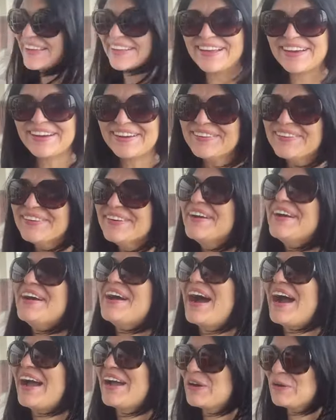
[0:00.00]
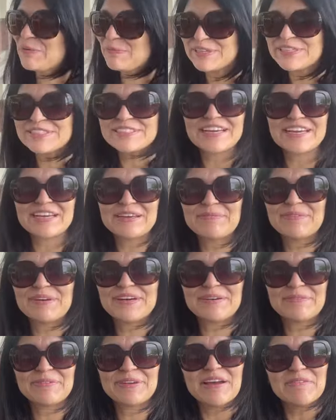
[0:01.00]
you know i hope this time
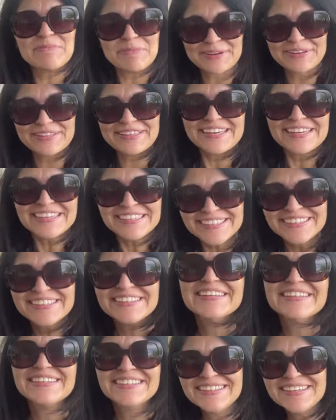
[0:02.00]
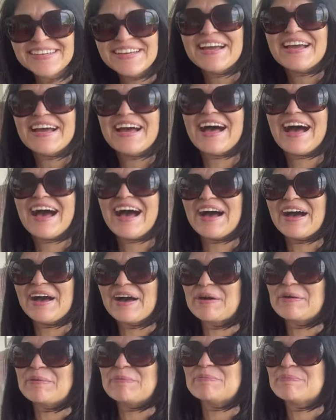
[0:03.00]
uh, we have better luck
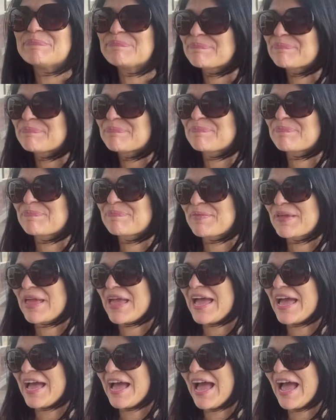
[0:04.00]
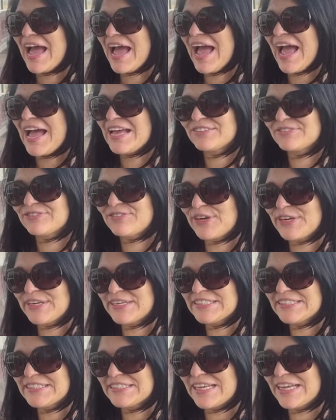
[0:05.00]
um, as far
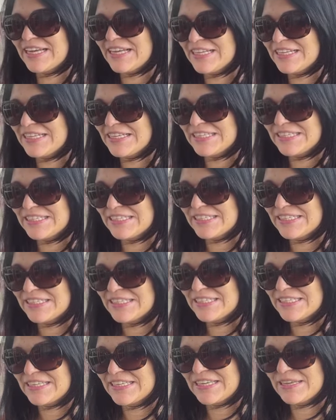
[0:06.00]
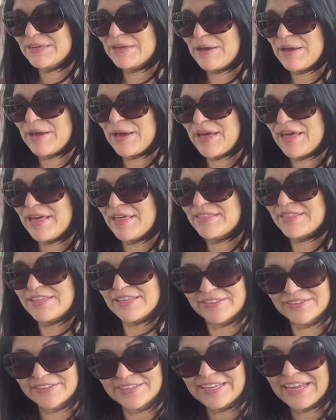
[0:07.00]
as uh, the
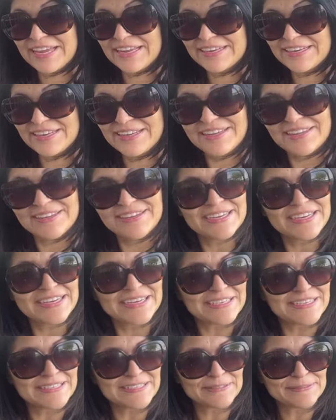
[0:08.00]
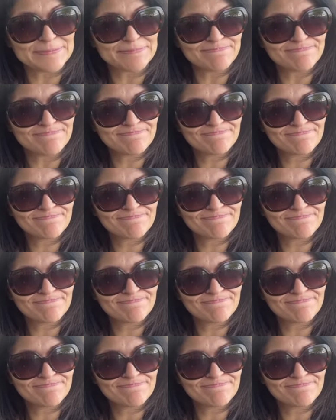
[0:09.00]
other candidate um,